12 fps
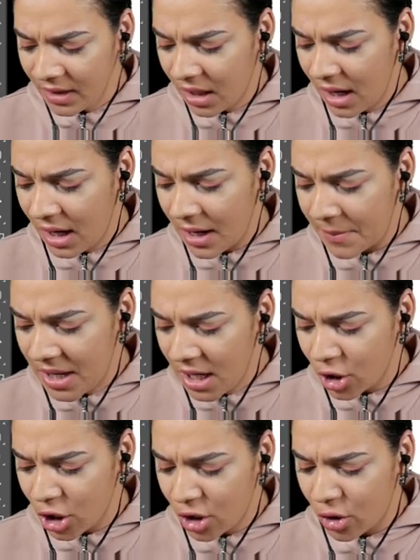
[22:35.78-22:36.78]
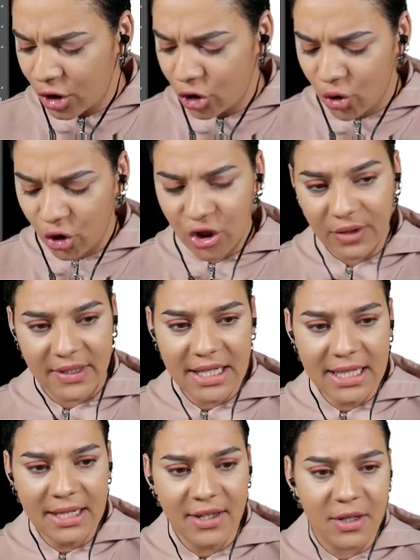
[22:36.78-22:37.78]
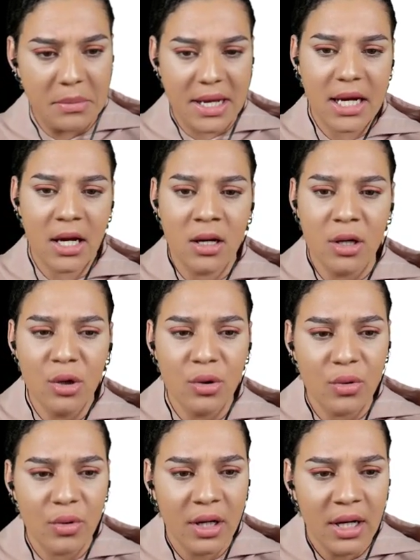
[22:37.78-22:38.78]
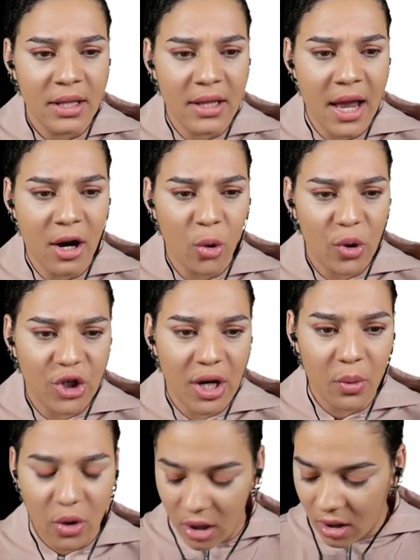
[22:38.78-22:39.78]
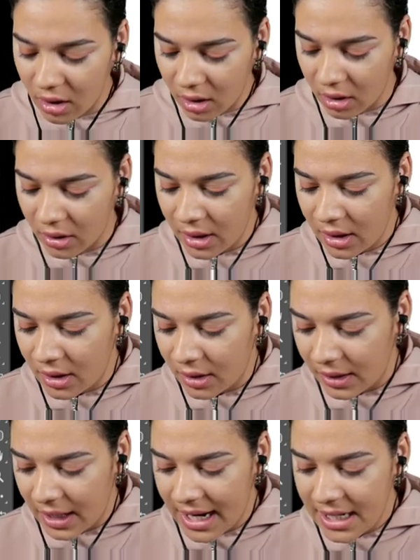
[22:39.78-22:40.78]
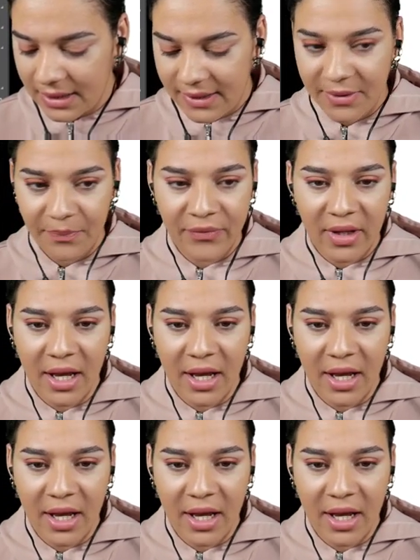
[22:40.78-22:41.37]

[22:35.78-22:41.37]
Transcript: um, go control shift N to make a new layer, which I will call light.